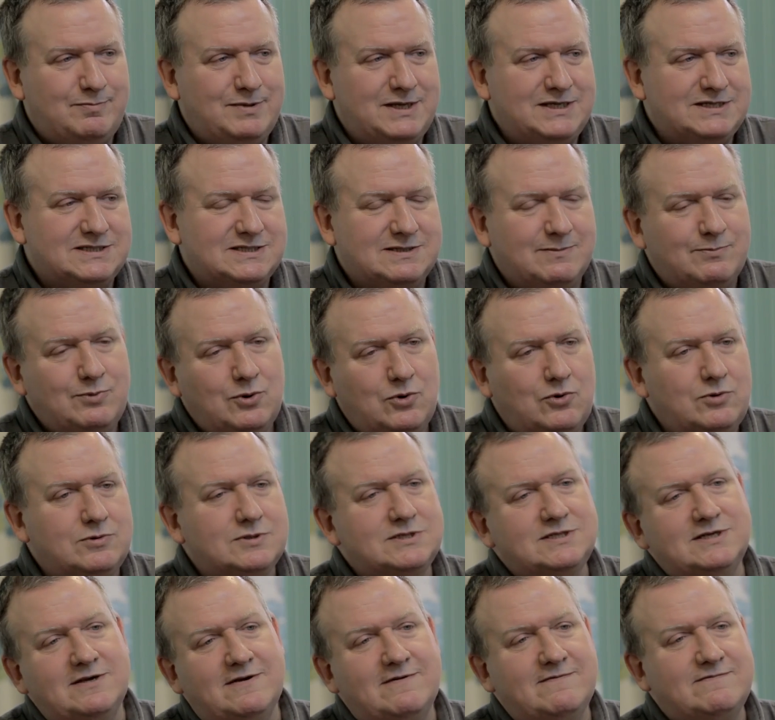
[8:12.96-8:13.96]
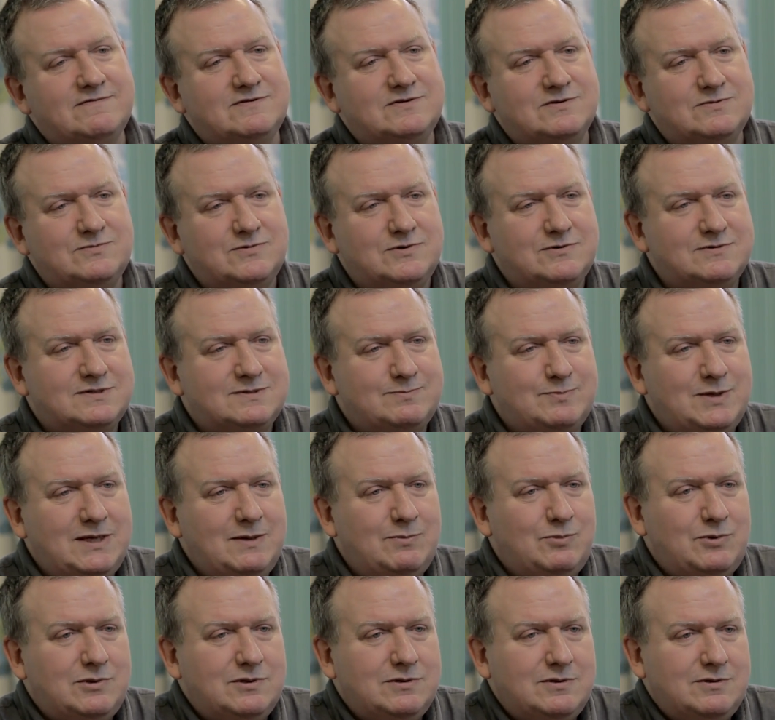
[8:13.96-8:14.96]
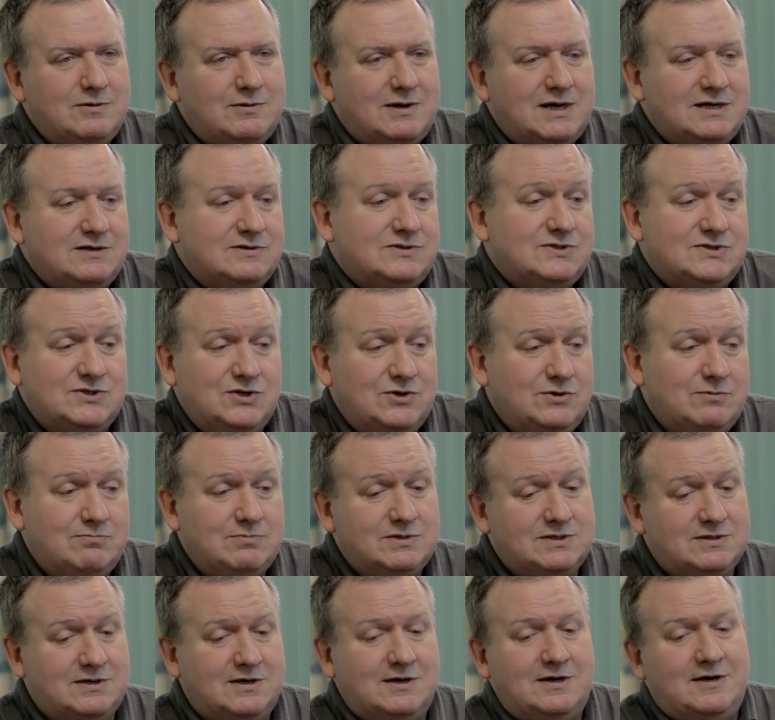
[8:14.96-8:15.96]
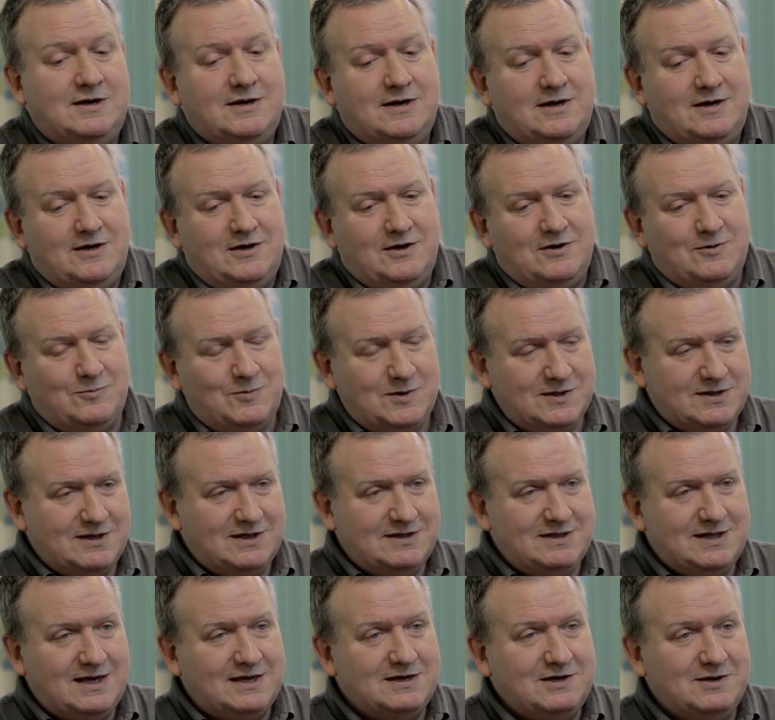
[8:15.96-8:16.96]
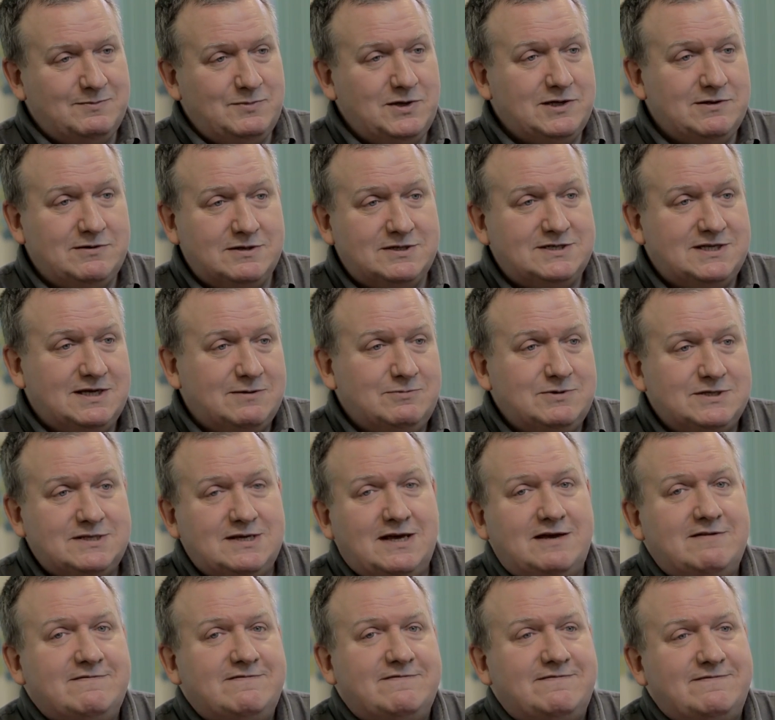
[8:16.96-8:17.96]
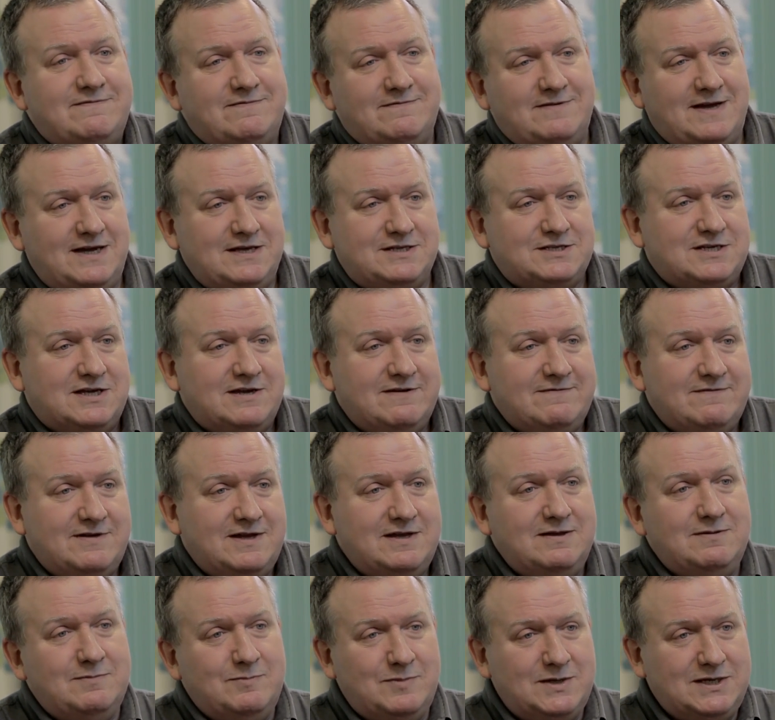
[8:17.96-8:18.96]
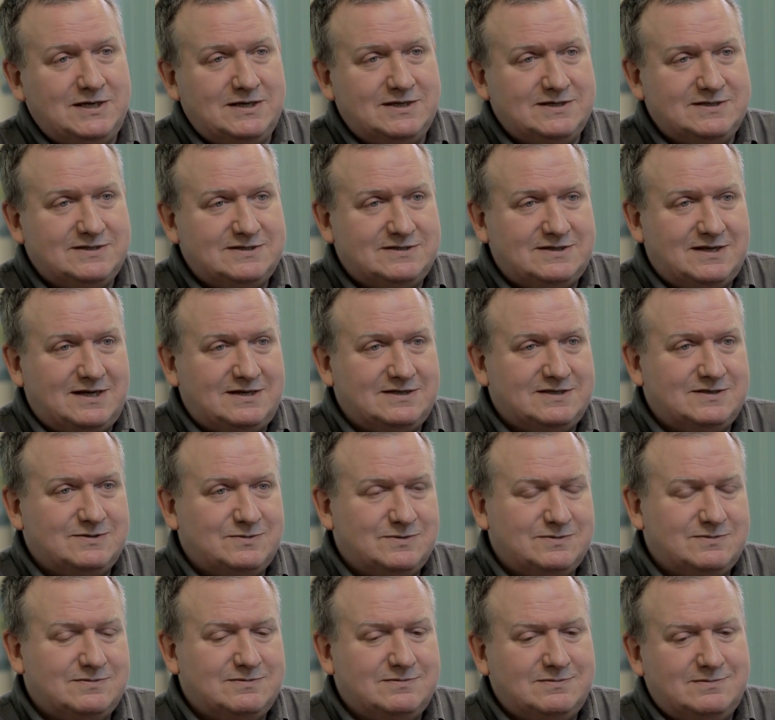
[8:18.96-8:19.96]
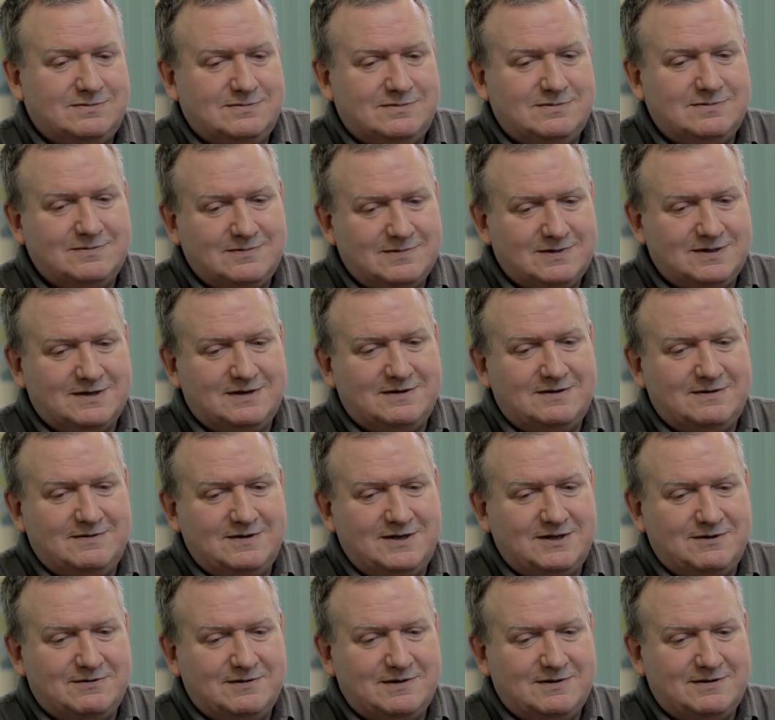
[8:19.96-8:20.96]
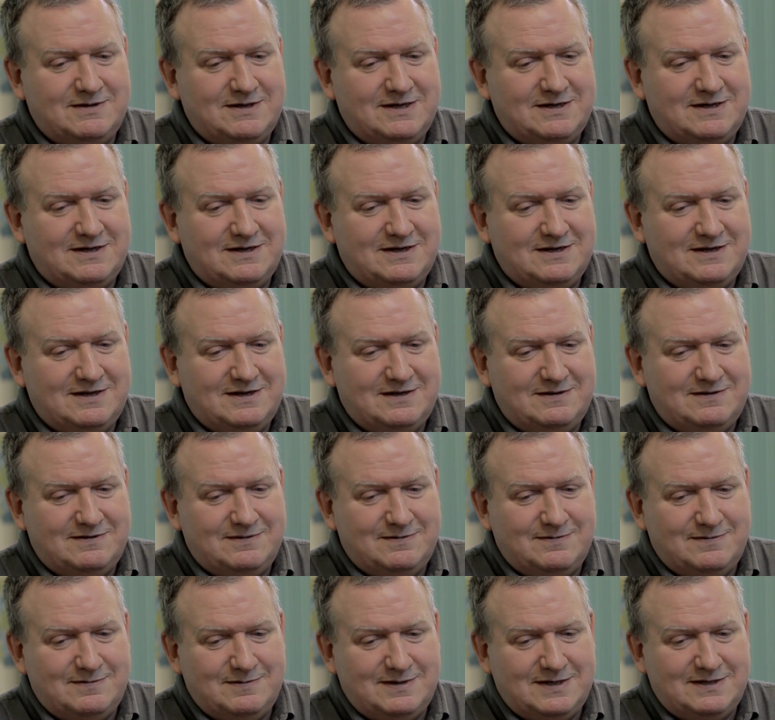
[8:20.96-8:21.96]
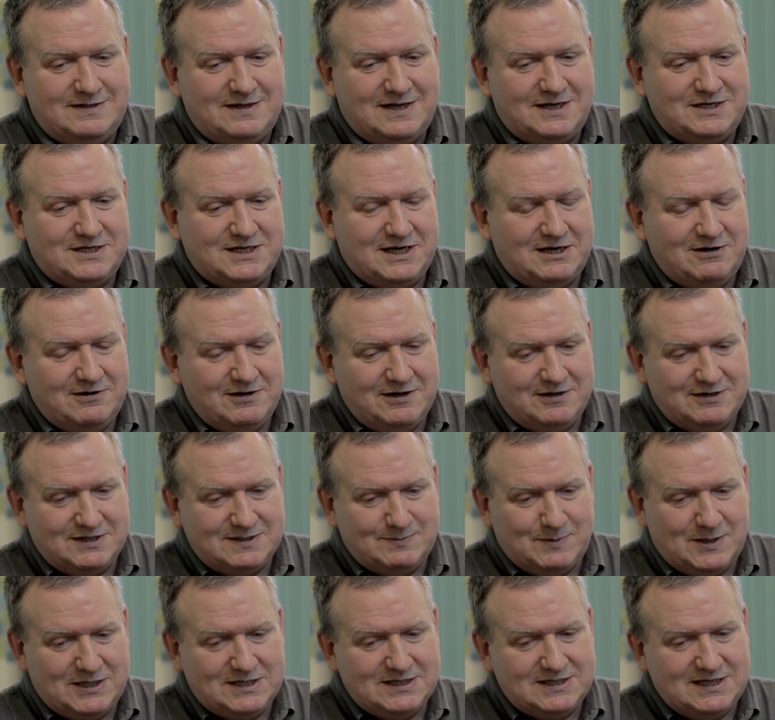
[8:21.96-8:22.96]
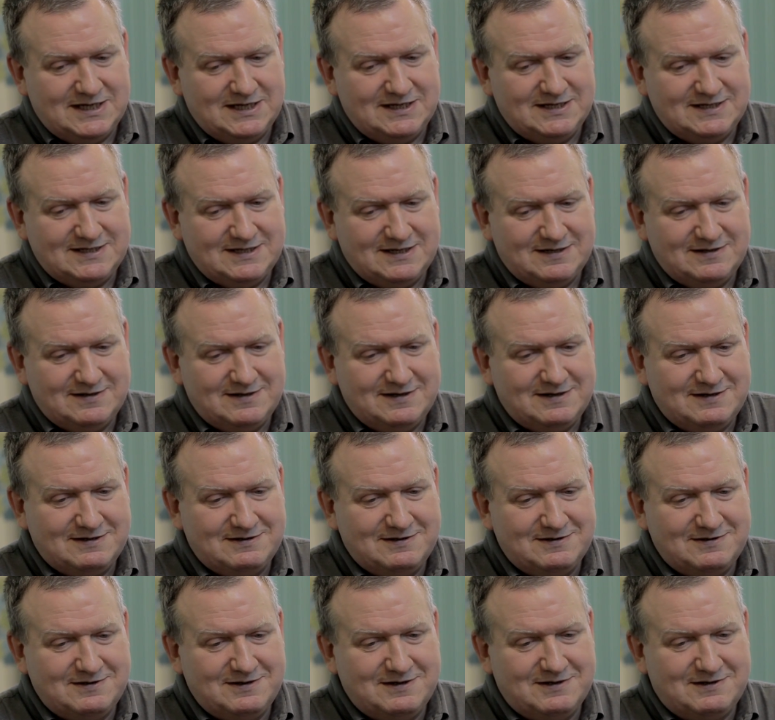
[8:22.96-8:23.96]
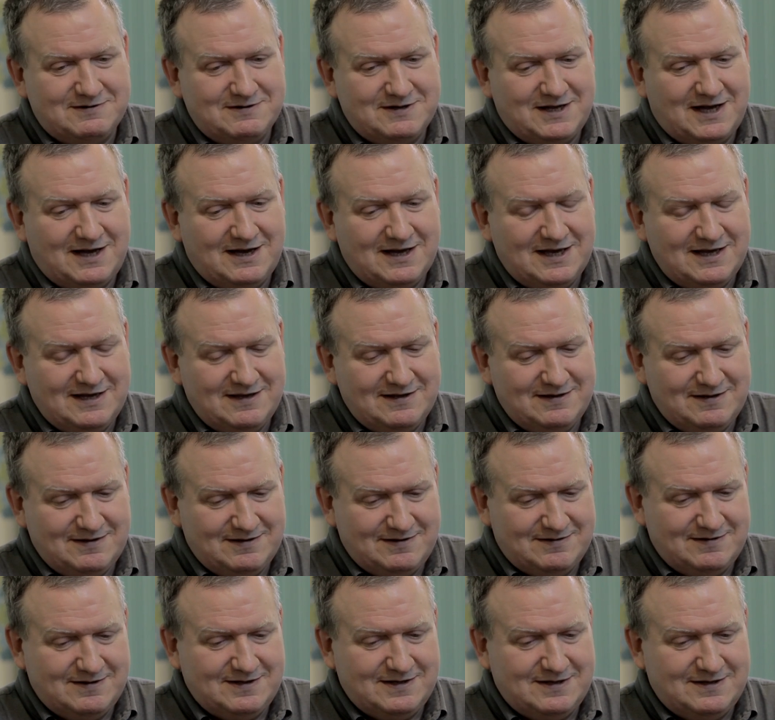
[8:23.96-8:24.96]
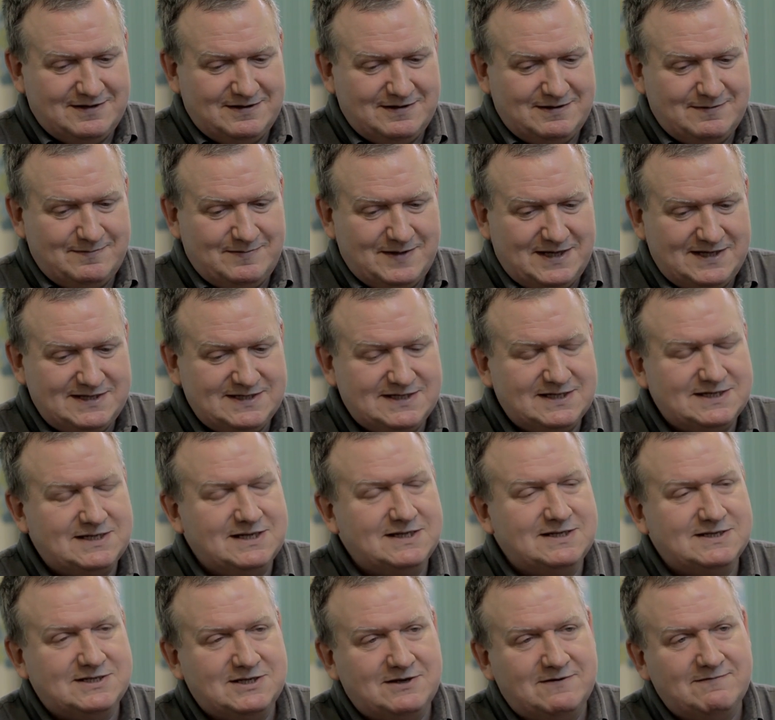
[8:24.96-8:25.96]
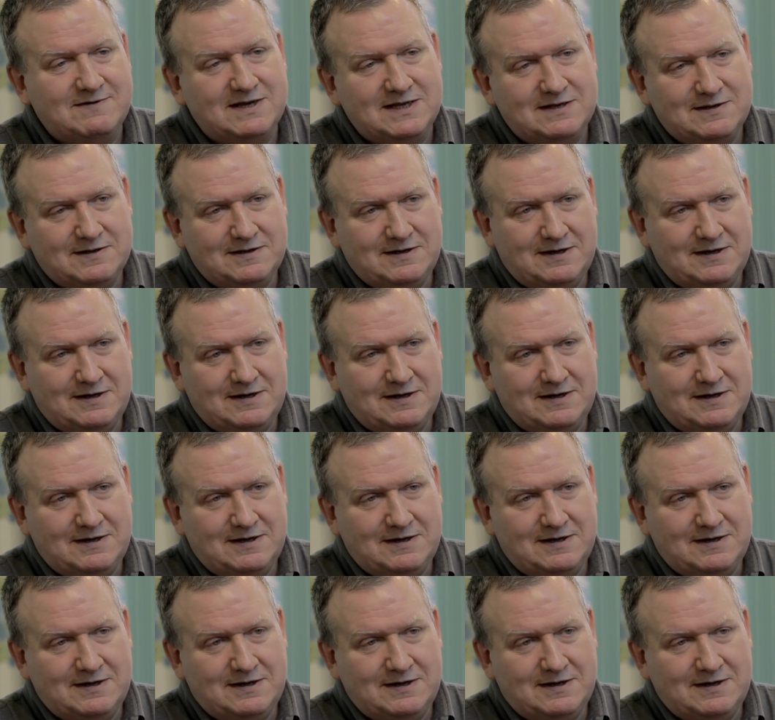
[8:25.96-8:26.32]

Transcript: be supportive towards people who I assumed within their community would have HIV, because that's you know, in Nigeria especially, there's a you know, high incidence of it.